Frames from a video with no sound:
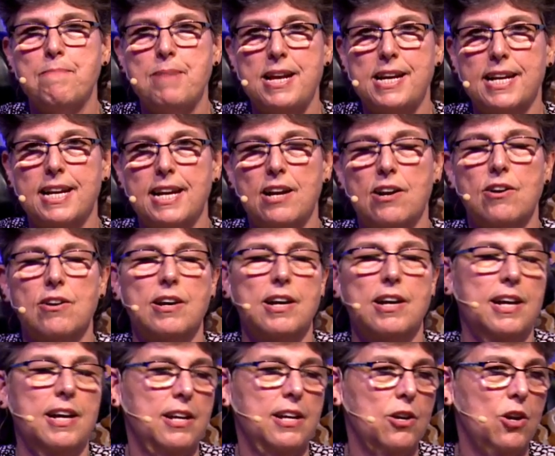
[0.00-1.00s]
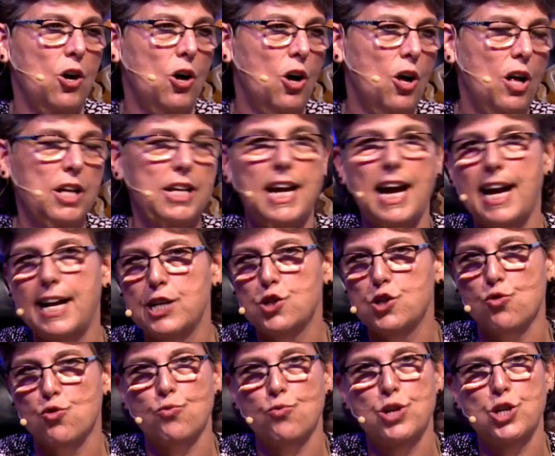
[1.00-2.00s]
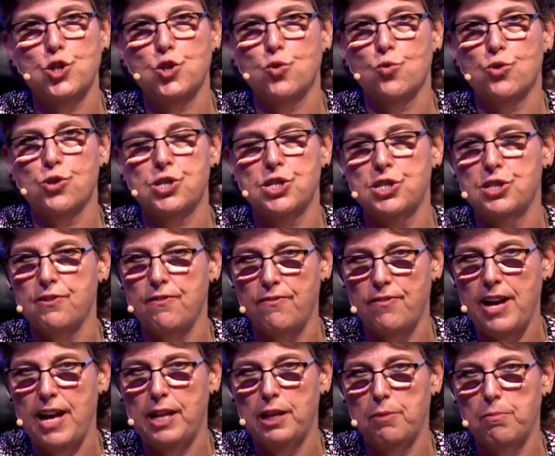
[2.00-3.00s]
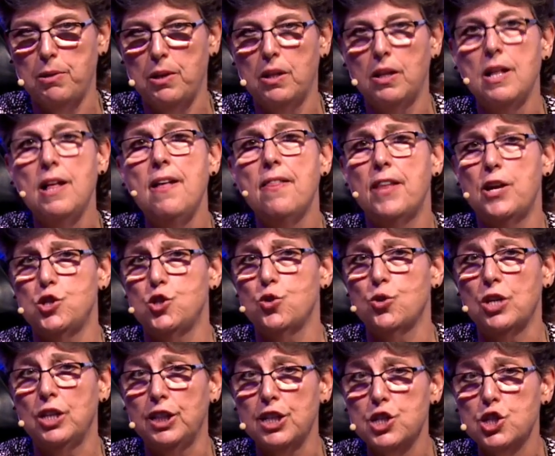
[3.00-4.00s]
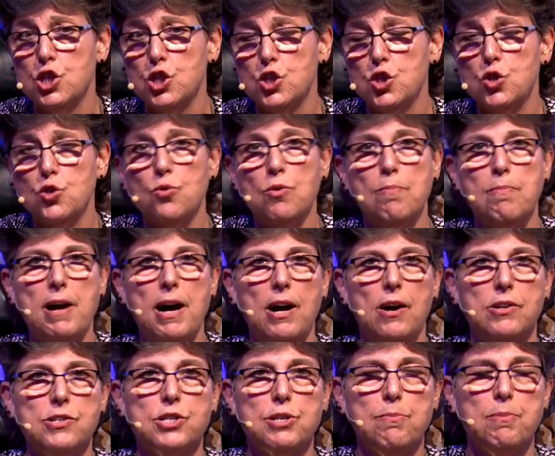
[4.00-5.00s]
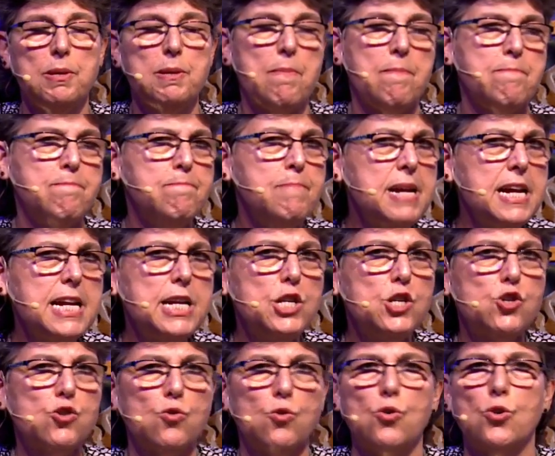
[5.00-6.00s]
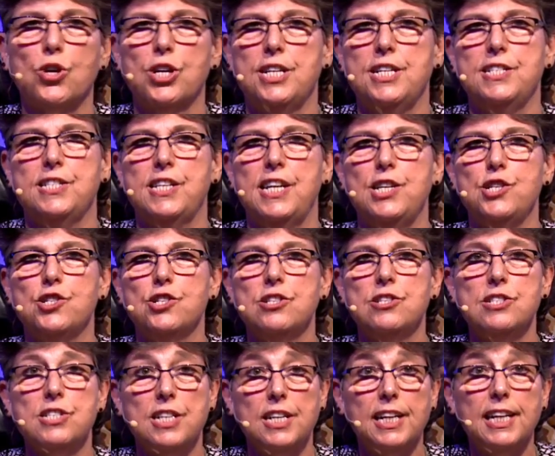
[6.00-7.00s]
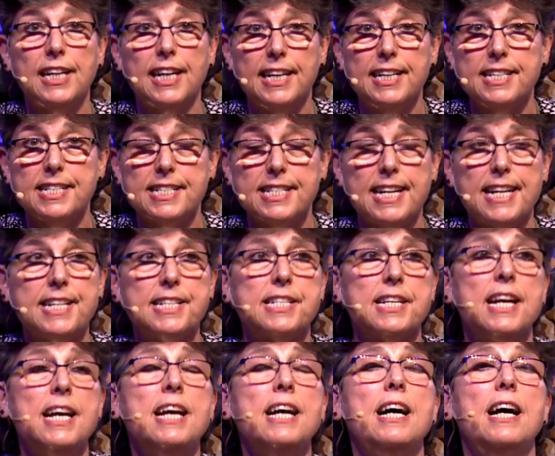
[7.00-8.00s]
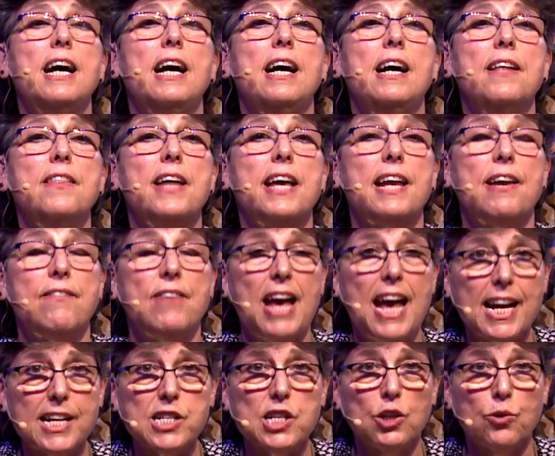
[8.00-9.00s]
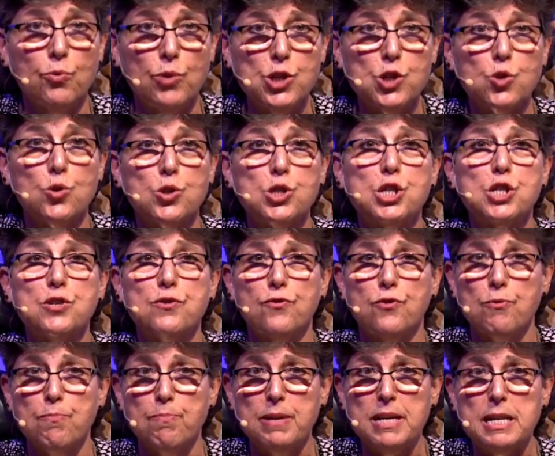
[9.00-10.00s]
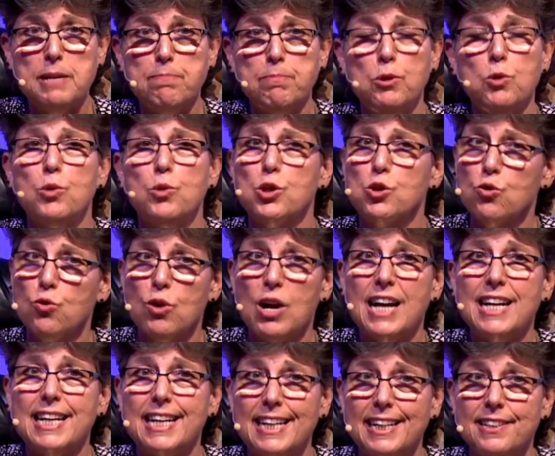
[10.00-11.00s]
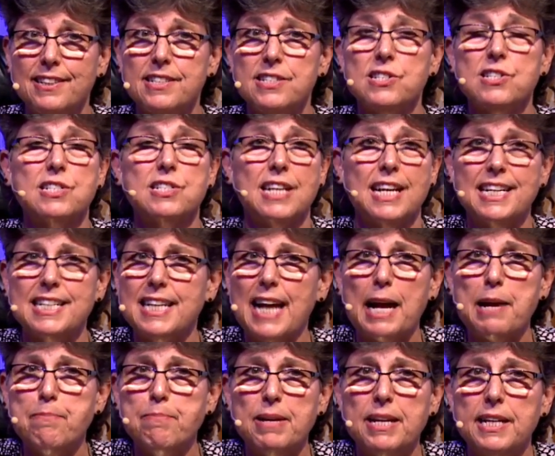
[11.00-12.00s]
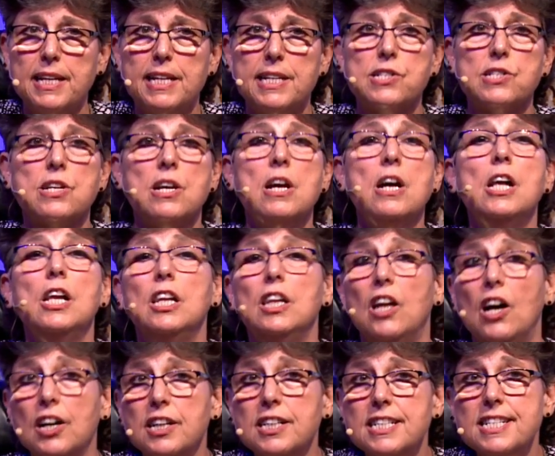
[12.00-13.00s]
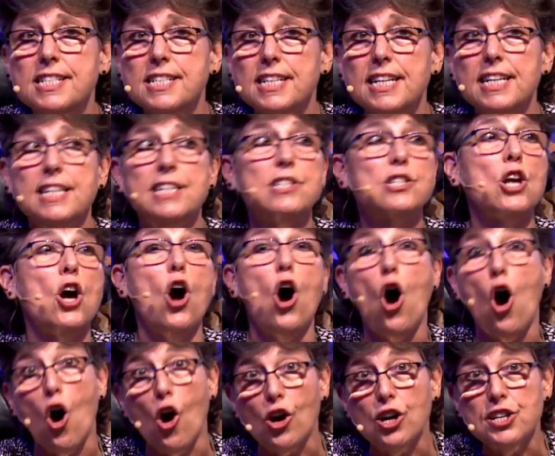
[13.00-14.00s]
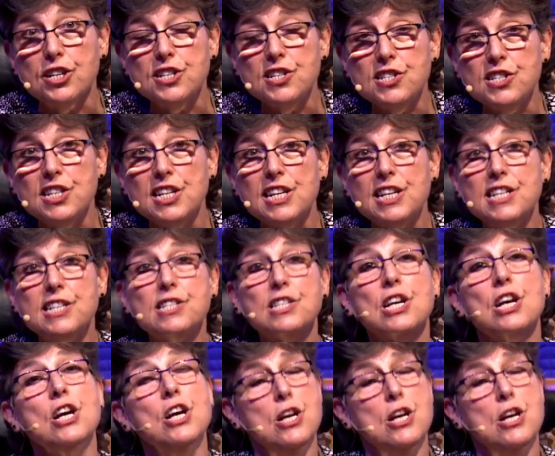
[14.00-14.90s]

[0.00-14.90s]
Medicare and all kinds of resources available that you can listen to about some of the major organizations in the United States that have excellent resources for people with chronic illnesses like diabetes, lung disease, heart disease.